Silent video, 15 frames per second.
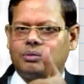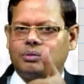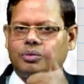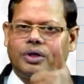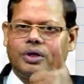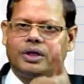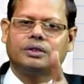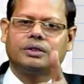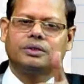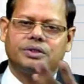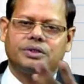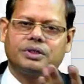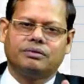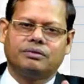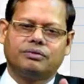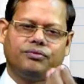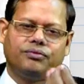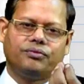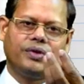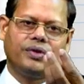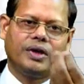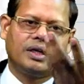about 10,000,
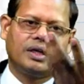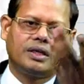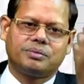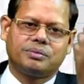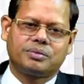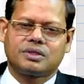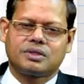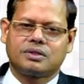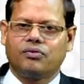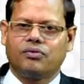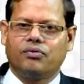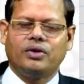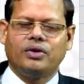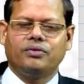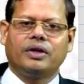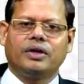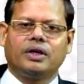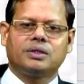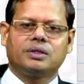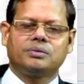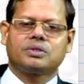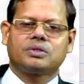fingertips, 5
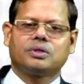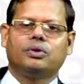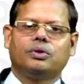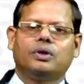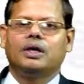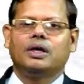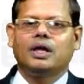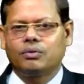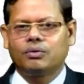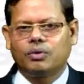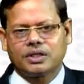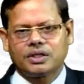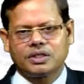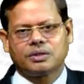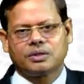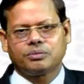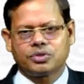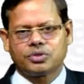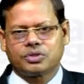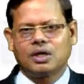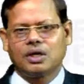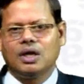fingertips, done what is
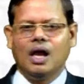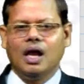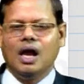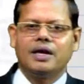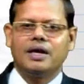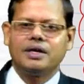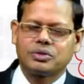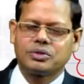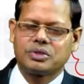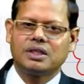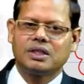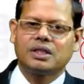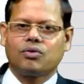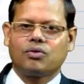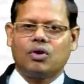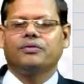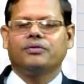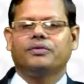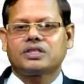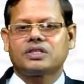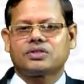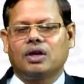inputs. And you see the
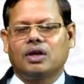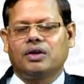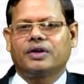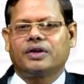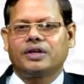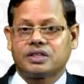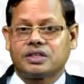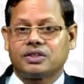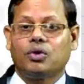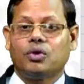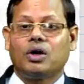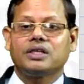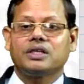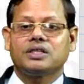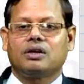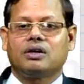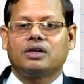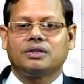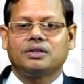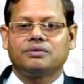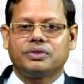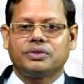disqualification, what is not
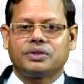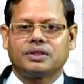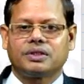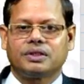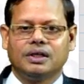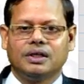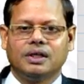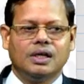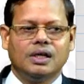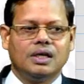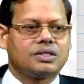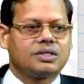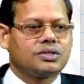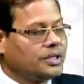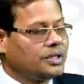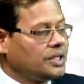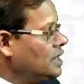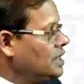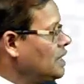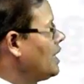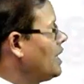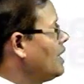input. So,
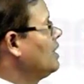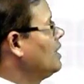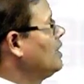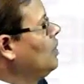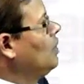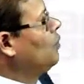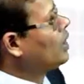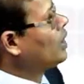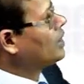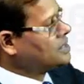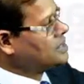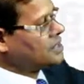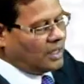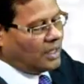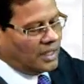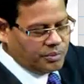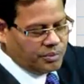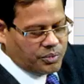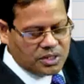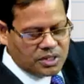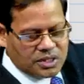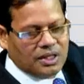here what is not
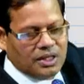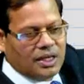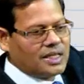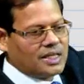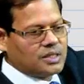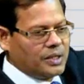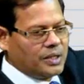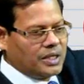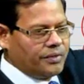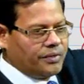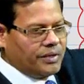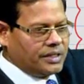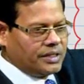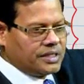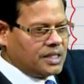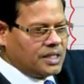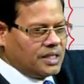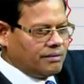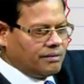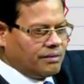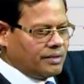inputs, that has been given, see